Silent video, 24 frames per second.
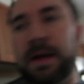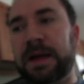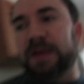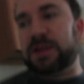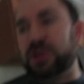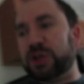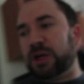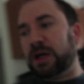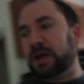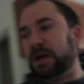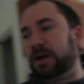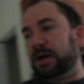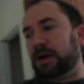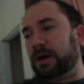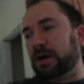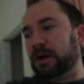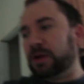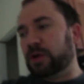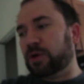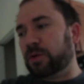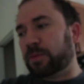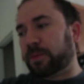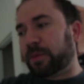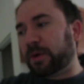Hey Chyna, are
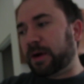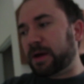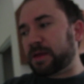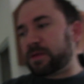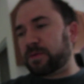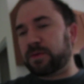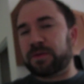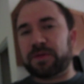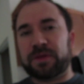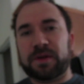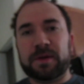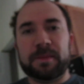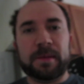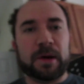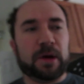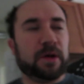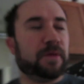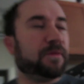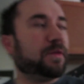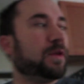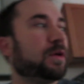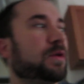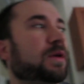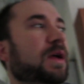you impressed with the
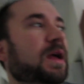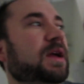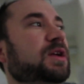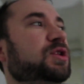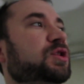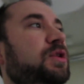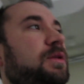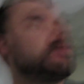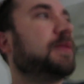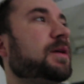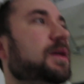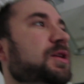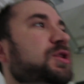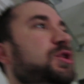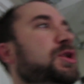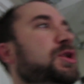amount of locations I